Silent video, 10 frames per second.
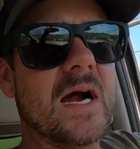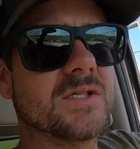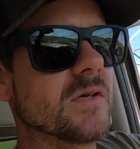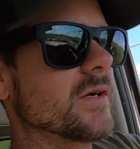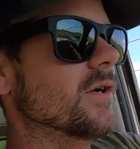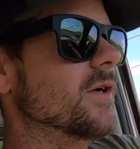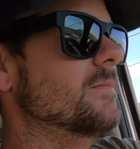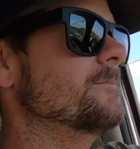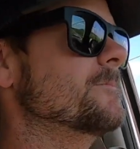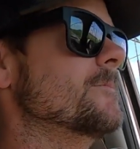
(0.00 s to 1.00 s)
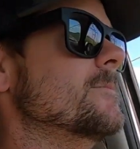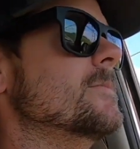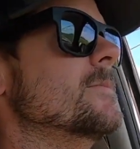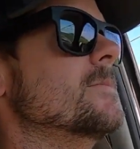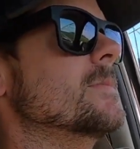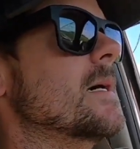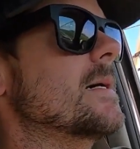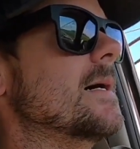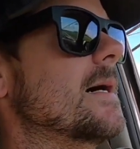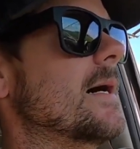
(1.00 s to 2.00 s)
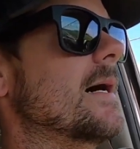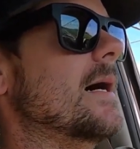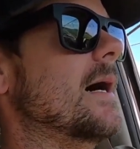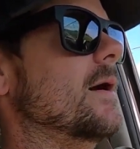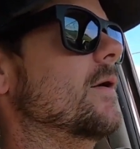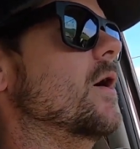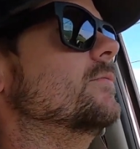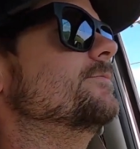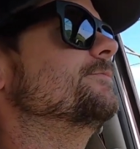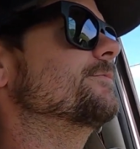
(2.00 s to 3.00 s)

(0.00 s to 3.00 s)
Tires look good. I don't know.